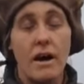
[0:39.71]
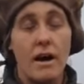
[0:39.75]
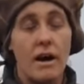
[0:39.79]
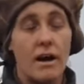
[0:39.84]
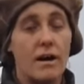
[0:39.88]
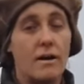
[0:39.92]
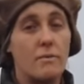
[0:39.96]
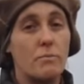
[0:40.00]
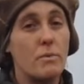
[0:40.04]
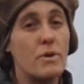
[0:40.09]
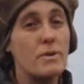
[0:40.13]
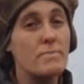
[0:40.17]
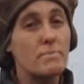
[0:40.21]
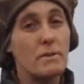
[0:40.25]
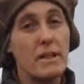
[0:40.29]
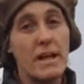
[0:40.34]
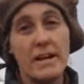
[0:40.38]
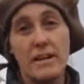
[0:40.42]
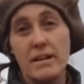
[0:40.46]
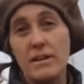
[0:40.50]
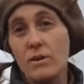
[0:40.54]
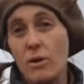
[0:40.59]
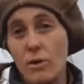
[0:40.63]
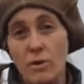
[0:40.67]
Um, we
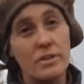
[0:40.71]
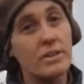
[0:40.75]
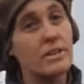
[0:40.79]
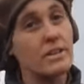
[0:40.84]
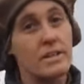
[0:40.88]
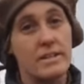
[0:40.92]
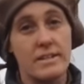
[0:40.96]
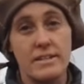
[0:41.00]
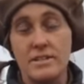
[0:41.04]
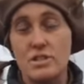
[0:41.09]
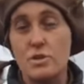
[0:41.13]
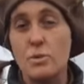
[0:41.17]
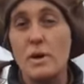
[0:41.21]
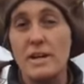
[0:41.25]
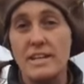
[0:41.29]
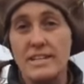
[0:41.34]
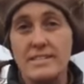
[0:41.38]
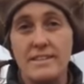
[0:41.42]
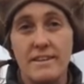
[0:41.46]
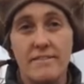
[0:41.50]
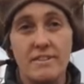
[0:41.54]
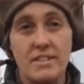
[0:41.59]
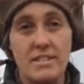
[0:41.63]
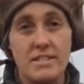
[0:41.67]
plan on holding it in
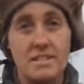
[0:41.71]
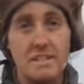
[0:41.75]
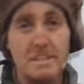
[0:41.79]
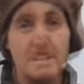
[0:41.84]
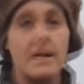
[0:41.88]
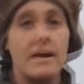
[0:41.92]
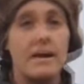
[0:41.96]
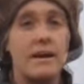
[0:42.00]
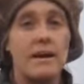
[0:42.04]
2017.